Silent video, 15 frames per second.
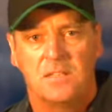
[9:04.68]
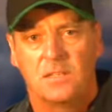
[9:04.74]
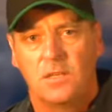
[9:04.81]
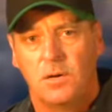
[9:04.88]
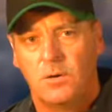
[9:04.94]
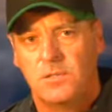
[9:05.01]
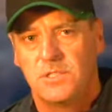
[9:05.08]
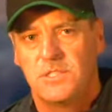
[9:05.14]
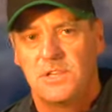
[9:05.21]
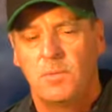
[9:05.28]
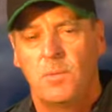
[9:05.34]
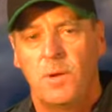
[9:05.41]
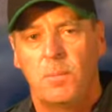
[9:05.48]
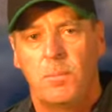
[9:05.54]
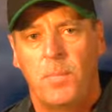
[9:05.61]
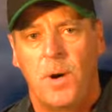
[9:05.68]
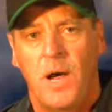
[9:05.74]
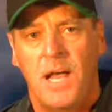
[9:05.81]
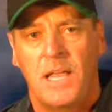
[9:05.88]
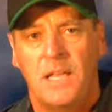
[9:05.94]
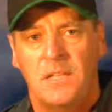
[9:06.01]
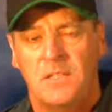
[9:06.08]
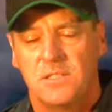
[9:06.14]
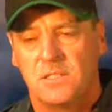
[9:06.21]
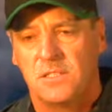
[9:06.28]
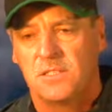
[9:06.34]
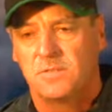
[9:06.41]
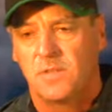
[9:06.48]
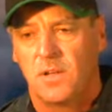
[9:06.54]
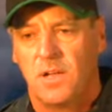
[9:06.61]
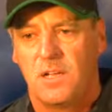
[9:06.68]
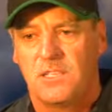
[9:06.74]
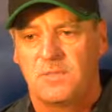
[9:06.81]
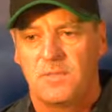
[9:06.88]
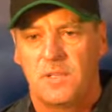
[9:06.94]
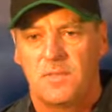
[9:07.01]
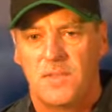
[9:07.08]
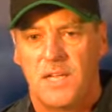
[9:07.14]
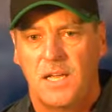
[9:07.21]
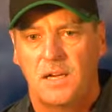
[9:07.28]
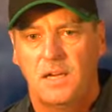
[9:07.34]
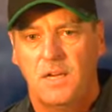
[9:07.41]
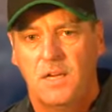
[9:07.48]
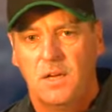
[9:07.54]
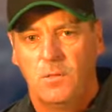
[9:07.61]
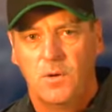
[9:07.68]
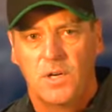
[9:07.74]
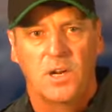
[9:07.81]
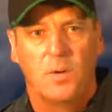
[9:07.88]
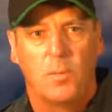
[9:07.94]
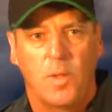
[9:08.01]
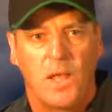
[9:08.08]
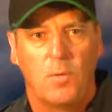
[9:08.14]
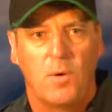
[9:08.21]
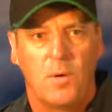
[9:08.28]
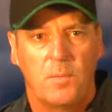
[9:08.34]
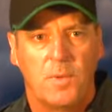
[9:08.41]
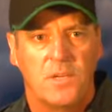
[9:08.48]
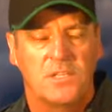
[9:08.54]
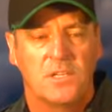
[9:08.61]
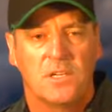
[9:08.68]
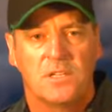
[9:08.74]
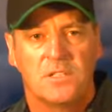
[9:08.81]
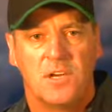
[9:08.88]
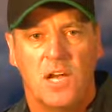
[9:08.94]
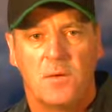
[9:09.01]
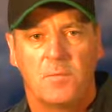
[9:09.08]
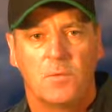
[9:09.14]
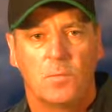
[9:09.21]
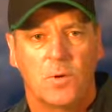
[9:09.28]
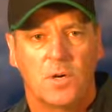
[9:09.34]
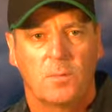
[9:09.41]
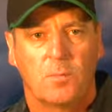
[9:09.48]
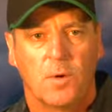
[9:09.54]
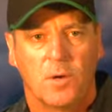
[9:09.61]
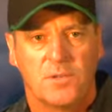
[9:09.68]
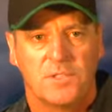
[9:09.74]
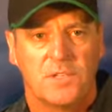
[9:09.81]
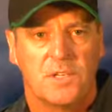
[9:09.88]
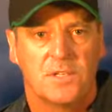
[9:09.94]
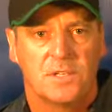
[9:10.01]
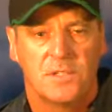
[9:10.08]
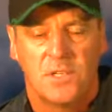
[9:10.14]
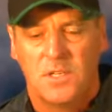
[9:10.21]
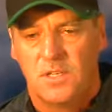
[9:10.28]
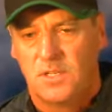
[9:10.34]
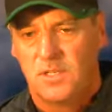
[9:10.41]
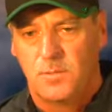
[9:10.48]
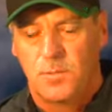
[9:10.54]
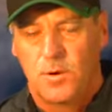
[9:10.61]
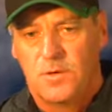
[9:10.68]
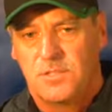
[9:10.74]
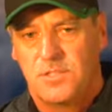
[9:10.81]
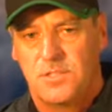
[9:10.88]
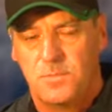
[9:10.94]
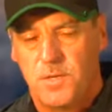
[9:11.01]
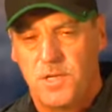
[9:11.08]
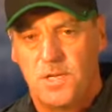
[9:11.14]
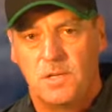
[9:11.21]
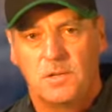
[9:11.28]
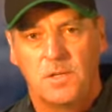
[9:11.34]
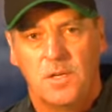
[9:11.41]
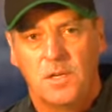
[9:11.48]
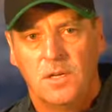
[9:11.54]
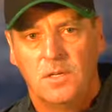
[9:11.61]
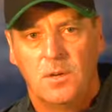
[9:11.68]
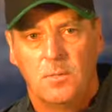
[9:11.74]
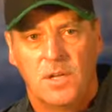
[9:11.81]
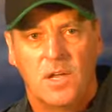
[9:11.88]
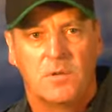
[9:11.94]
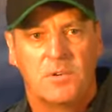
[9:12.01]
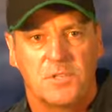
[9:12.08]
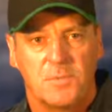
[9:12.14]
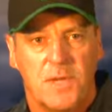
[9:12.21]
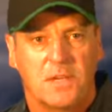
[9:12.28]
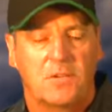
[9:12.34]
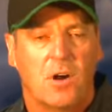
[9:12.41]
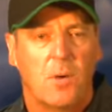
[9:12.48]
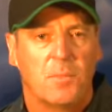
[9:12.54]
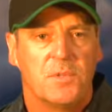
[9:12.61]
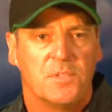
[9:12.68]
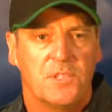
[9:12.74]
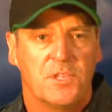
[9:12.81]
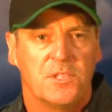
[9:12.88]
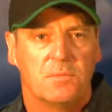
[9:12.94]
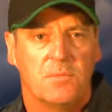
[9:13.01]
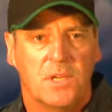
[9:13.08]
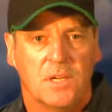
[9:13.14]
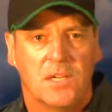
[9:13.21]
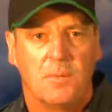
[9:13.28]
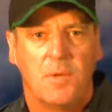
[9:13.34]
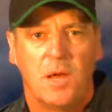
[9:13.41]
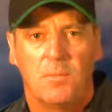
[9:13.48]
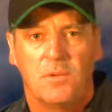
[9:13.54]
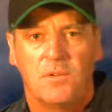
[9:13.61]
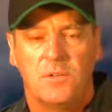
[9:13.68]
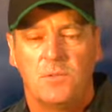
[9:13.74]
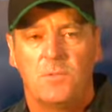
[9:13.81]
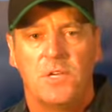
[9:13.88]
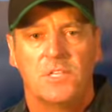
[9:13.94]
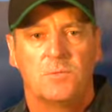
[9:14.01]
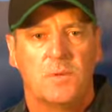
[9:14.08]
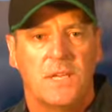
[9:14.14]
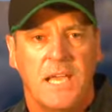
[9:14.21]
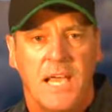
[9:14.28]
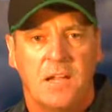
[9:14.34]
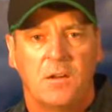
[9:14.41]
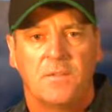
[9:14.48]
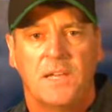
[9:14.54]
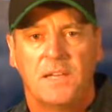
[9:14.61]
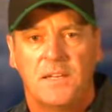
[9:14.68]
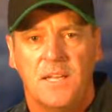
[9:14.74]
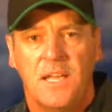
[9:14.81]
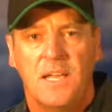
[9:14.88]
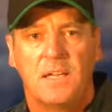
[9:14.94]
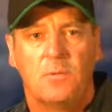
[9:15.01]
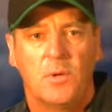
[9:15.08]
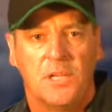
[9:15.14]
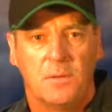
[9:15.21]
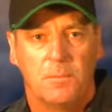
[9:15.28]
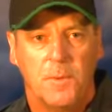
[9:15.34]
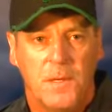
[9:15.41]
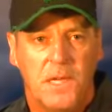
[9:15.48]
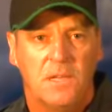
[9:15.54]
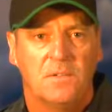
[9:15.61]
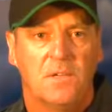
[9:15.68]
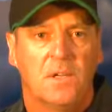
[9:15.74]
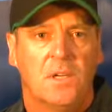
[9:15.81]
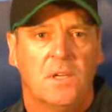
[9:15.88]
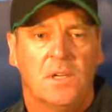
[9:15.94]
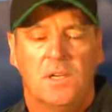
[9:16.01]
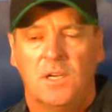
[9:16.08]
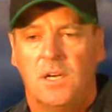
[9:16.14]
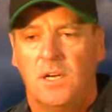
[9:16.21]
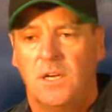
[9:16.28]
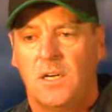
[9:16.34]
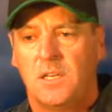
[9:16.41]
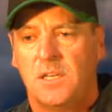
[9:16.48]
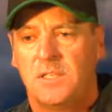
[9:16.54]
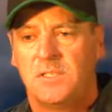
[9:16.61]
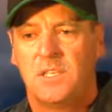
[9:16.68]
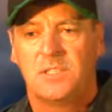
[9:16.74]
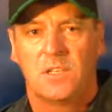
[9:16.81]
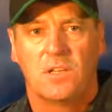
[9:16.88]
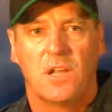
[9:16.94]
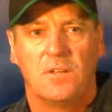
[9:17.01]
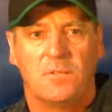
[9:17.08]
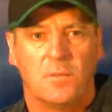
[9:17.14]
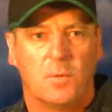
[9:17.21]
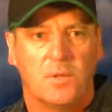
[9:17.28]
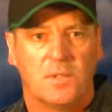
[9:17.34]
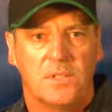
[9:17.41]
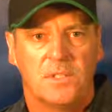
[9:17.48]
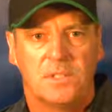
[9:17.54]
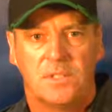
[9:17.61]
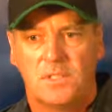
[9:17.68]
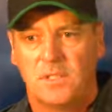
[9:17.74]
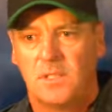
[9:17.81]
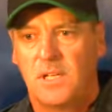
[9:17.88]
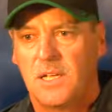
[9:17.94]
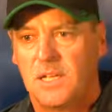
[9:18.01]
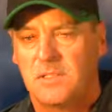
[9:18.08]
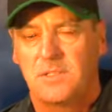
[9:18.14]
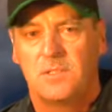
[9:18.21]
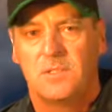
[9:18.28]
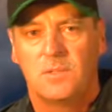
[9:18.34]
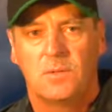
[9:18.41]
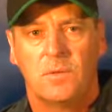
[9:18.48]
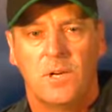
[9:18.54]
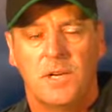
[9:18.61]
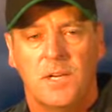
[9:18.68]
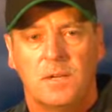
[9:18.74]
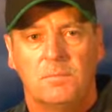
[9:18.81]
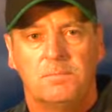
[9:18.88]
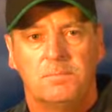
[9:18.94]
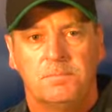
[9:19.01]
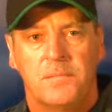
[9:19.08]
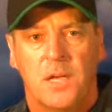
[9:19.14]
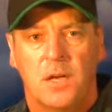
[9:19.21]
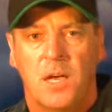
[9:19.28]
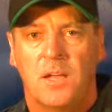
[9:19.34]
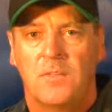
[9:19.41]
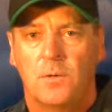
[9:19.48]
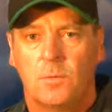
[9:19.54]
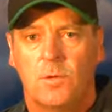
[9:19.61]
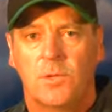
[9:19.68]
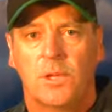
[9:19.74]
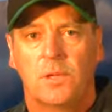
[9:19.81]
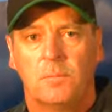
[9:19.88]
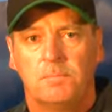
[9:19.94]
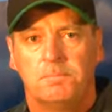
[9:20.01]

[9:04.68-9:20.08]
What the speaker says: the coaches, everyone buy into this philosophy of that we're going to play one pitch at a time and work a process, and the process being, we got to respect our opposition. We come out and we do the best we can on that day, and we compete. It says a lot for what these ladies are doing right now, how hard they're working.